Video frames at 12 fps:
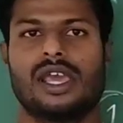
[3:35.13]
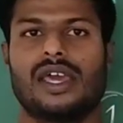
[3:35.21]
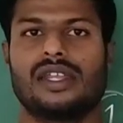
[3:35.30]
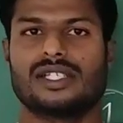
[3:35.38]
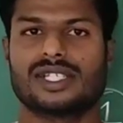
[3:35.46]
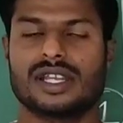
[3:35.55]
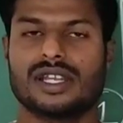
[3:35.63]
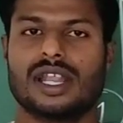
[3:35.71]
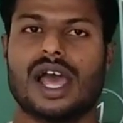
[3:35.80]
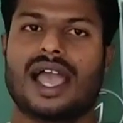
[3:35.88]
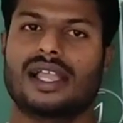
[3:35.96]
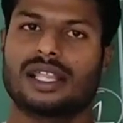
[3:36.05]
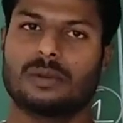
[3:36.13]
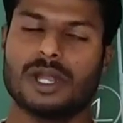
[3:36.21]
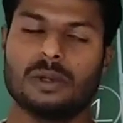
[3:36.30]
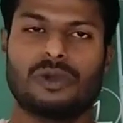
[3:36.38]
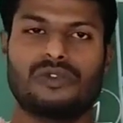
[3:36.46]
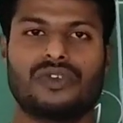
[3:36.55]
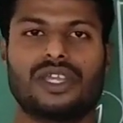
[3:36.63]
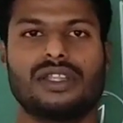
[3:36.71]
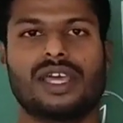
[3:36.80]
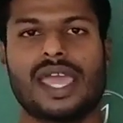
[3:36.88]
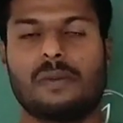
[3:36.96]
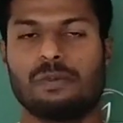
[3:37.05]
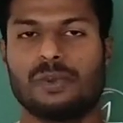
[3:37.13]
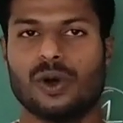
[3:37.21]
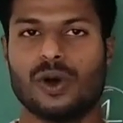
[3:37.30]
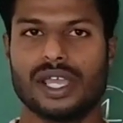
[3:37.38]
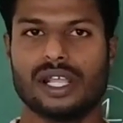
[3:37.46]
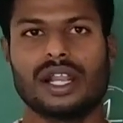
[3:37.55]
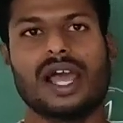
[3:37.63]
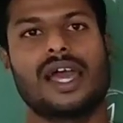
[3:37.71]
A written agreement between the employer